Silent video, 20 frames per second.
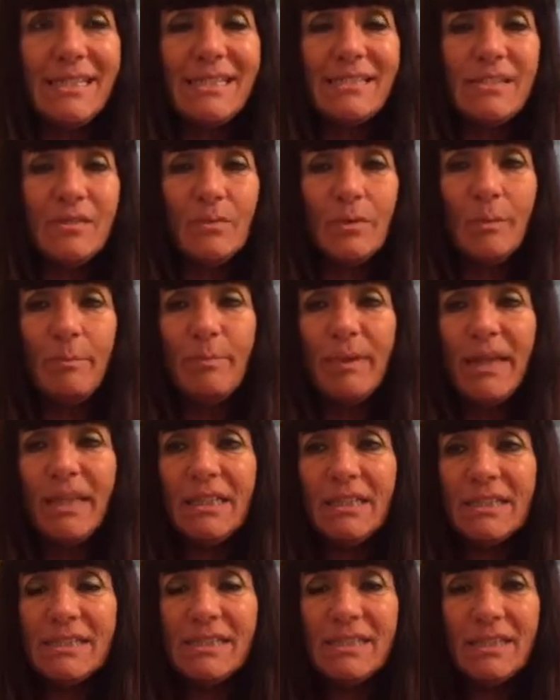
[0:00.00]
doesn't
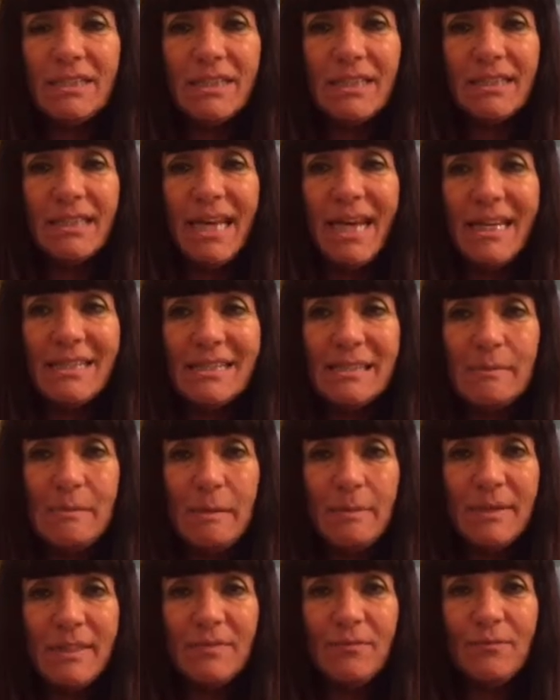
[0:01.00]
rebel until the last
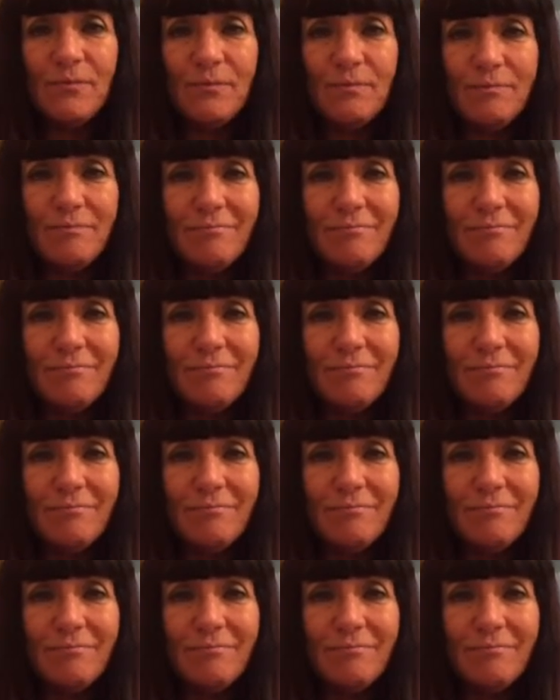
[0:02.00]
maybe